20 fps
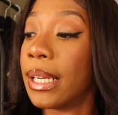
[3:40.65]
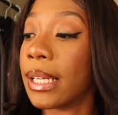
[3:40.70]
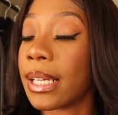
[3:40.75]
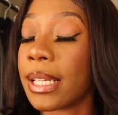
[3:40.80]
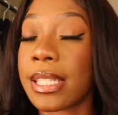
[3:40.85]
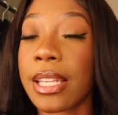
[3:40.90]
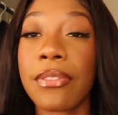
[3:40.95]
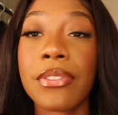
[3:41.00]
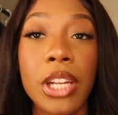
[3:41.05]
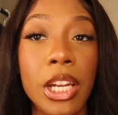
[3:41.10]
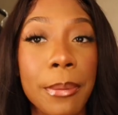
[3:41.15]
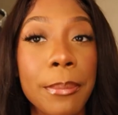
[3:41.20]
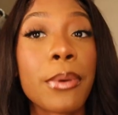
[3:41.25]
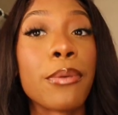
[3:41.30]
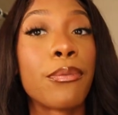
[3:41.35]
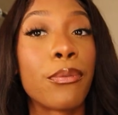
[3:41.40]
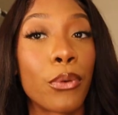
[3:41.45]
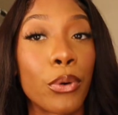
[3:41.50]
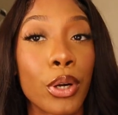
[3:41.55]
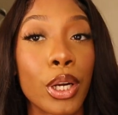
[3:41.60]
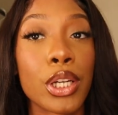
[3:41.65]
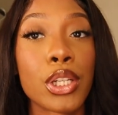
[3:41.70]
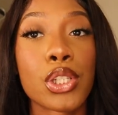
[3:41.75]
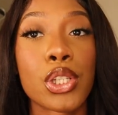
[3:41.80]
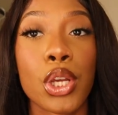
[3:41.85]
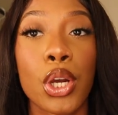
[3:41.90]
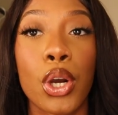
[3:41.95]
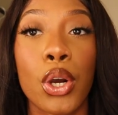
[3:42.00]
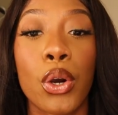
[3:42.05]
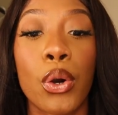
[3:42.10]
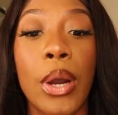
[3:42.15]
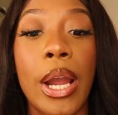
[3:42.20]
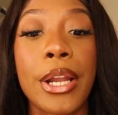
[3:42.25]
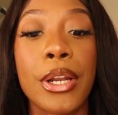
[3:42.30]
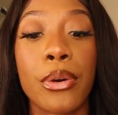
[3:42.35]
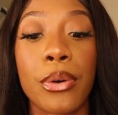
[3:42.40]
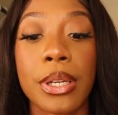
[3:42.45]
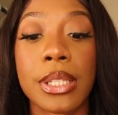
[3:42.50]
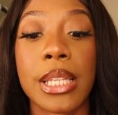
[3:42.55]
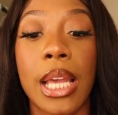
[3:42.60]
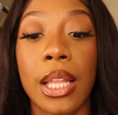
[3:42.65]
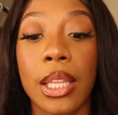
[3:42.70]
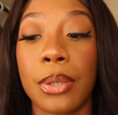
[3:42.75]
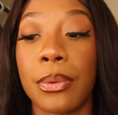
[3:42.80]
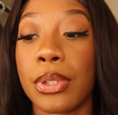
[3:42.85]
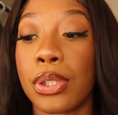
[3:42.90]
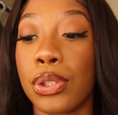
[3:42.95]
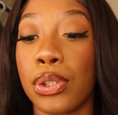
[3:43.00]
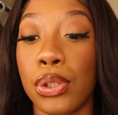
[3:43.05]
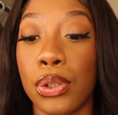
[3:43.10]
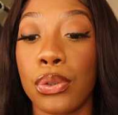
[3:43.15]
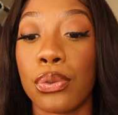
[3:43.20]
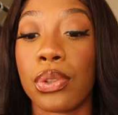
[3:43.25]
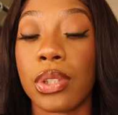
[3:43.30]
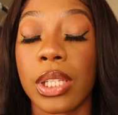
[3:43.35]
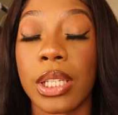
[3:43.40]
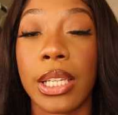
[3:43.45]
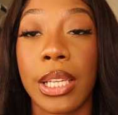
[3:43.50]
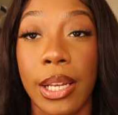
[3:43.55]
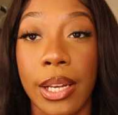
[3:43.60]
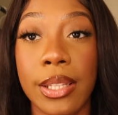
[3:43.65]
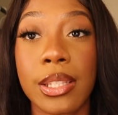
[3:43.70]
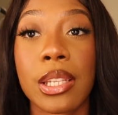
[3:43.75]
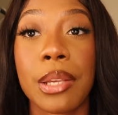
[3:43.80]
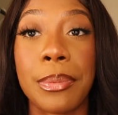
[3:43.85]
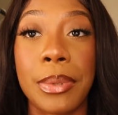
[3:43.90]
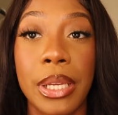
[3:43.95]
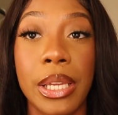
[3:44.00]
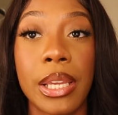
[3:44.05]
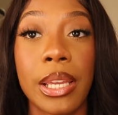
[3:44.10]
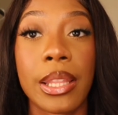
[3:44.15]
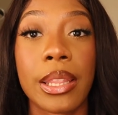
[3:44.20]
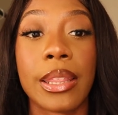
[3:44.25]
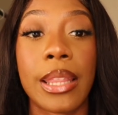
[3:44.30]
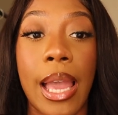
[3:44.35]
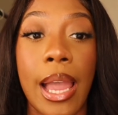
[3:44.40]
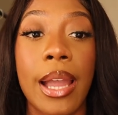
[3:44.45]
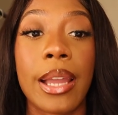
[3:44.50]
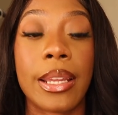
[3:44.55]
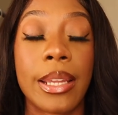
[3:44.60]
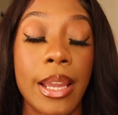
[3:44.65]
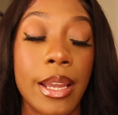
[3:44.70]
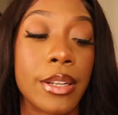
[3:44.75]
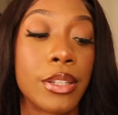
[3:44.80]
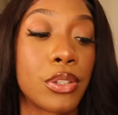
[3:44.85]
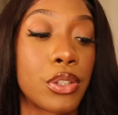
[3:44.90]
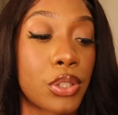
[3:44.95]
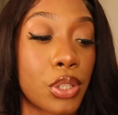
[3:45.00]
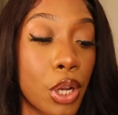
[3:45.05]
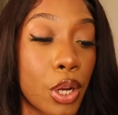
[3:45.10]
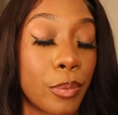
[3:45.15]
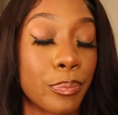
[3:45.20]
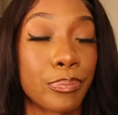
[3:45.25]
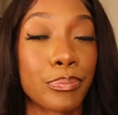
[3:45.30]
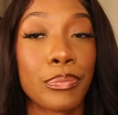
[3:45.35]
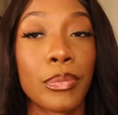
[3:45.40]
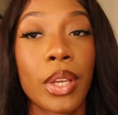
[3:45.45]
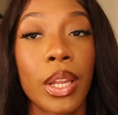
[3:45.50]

because i've done it before so i know exactly what to do to get it to be that again so